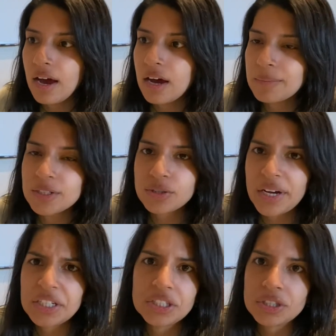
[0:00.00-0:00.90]
um, and
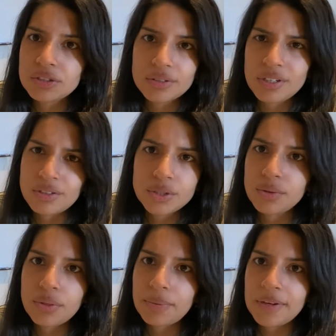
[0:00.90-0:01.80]
try and do, you know,
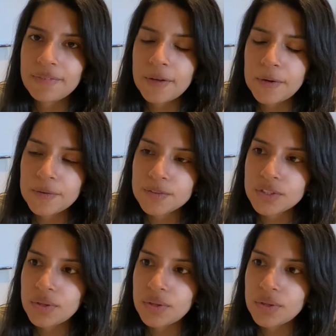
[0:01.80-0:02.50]
two to three of those.